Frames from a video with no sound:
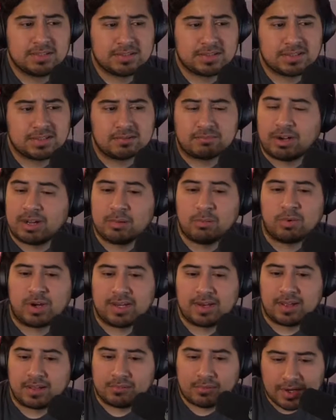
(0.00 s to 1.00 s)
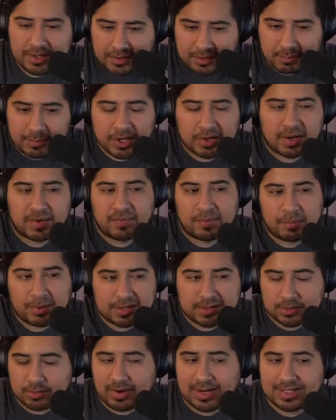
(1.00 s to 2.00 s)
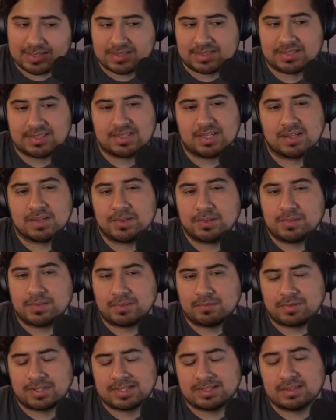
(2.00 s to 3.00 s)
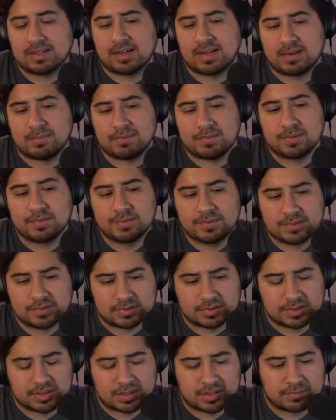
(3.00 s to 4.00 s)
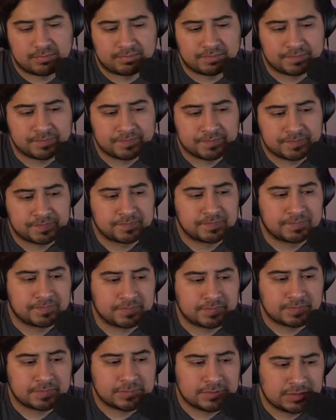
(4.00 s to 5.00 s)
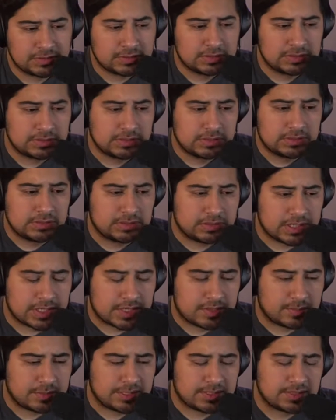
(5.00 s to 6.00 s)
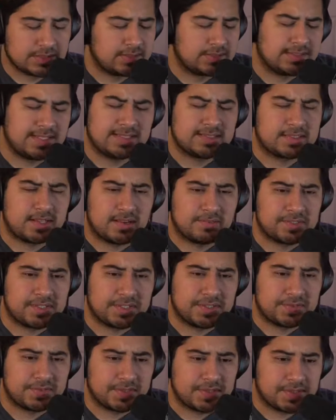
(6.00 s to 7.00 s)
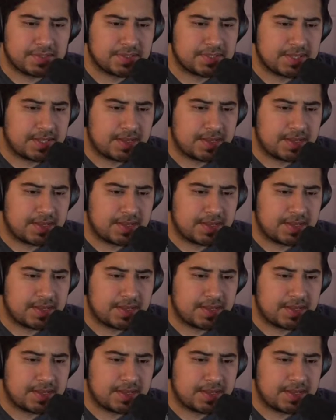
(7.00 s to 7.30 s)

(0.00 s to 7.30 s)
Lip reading: Why not? Why you can milk everybody twice instead of doing it one time? But that's a conversation for another